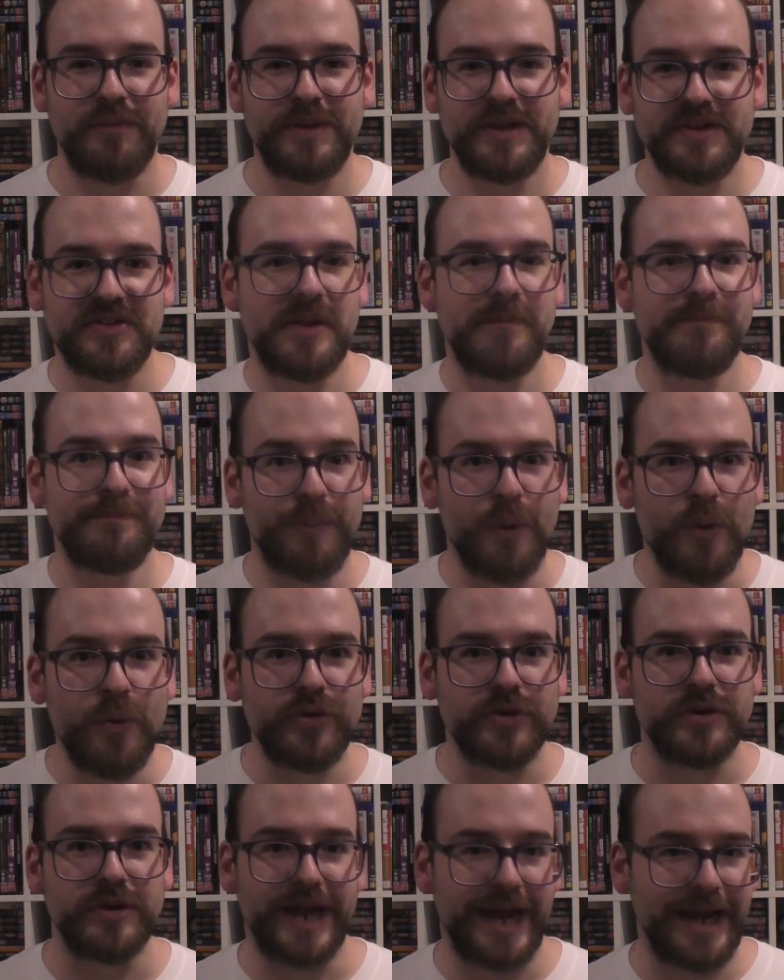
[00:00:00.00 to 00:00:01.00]
because I
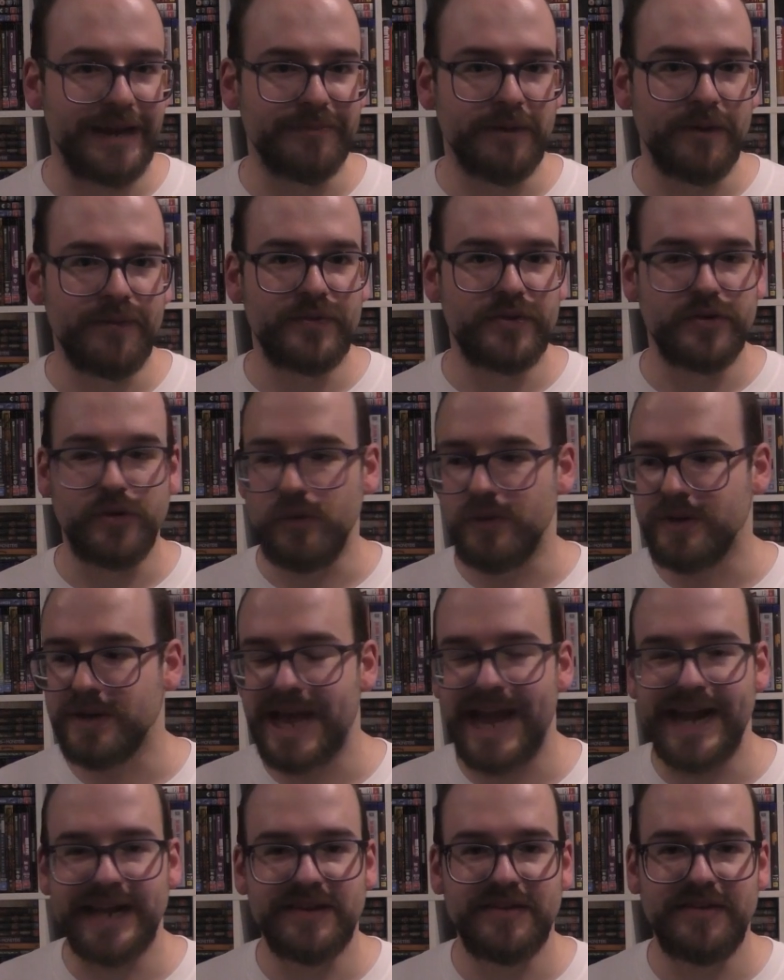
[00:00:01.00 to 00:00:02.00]
bought it 8 months ago, they
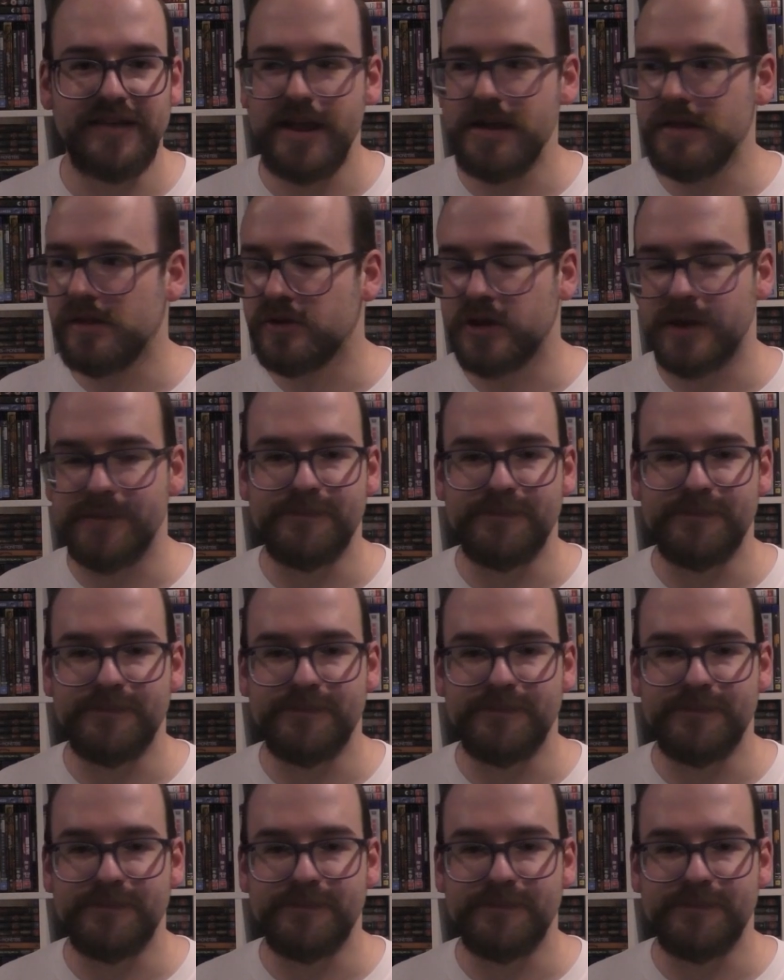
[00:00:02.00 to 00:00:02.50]
had a sale on,